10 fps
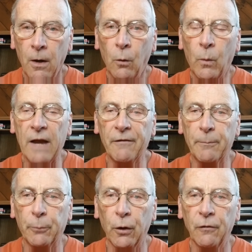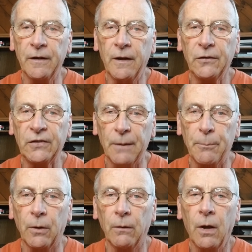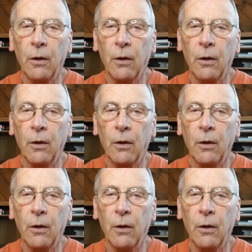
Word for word: We have a proven, simple,